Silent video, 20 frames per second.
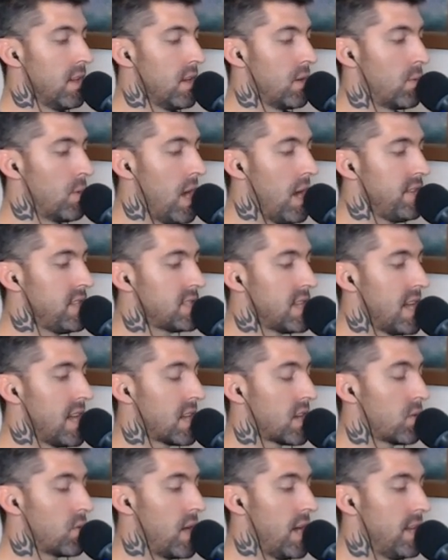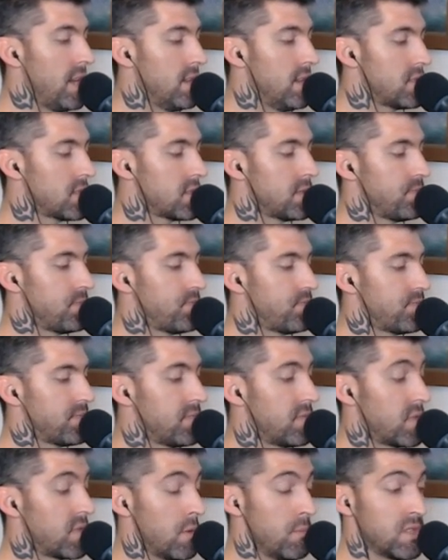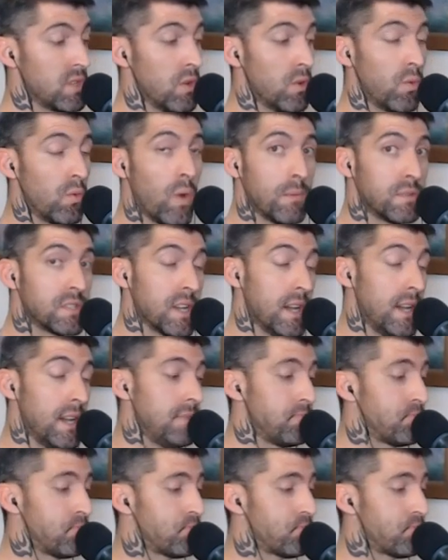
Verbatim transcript: Ravi Zacharias from his own website